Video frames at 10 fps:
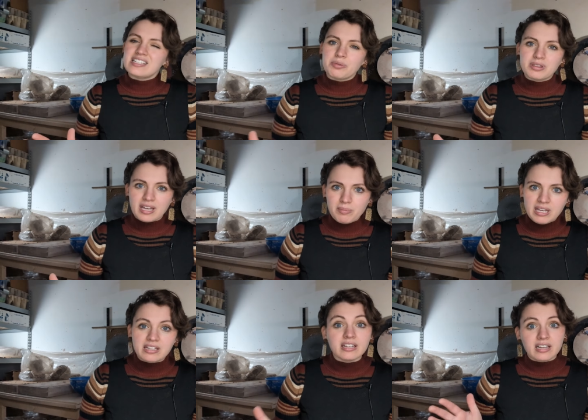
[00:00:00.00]
see what they
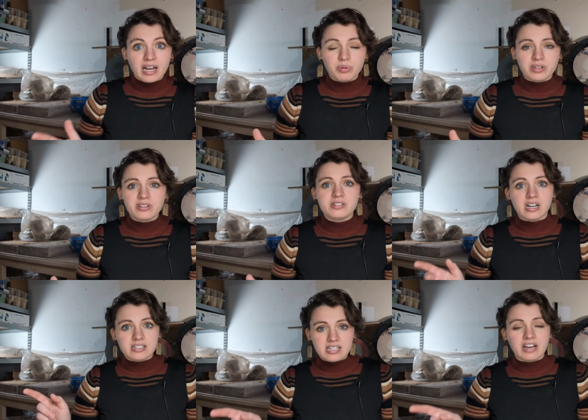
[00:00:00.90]
mean. The labyrinth
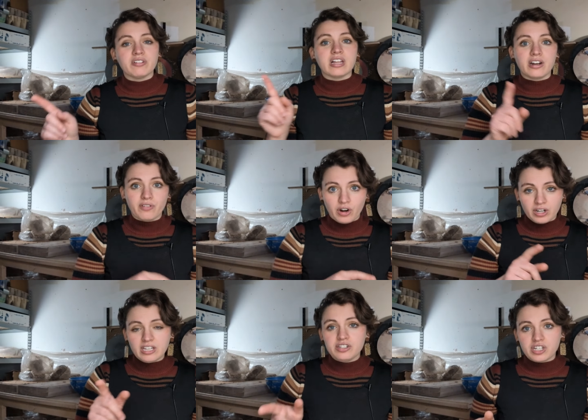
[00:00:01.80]
does have a lot of
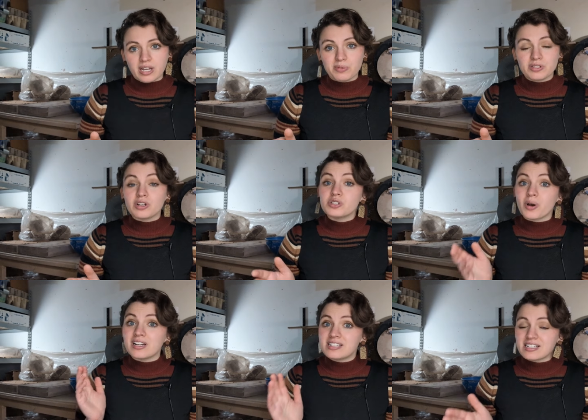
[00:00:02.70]
arcing shapes, so
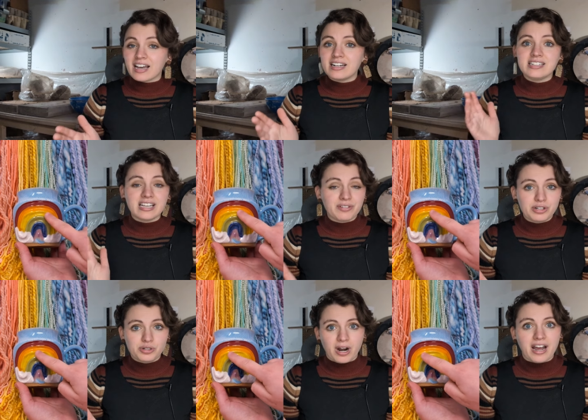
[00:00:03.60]
I decided to give it a
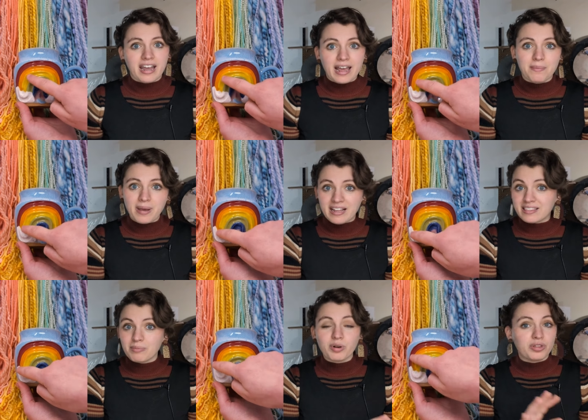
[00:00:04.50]
try and paint
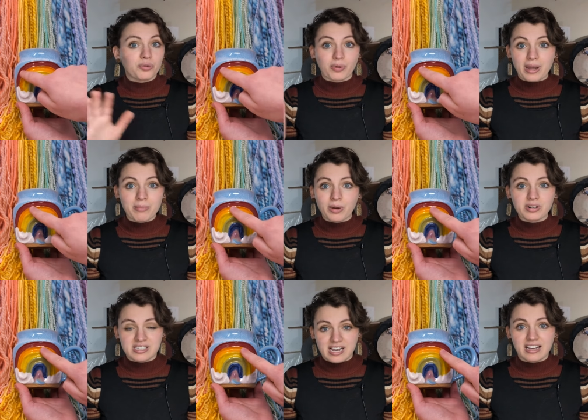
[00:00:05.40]
them with a rainbow
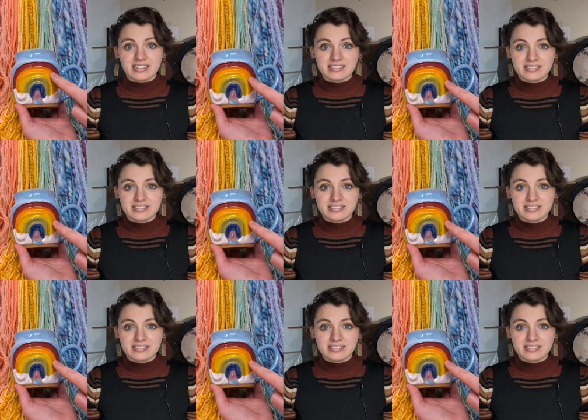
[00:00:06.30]
design.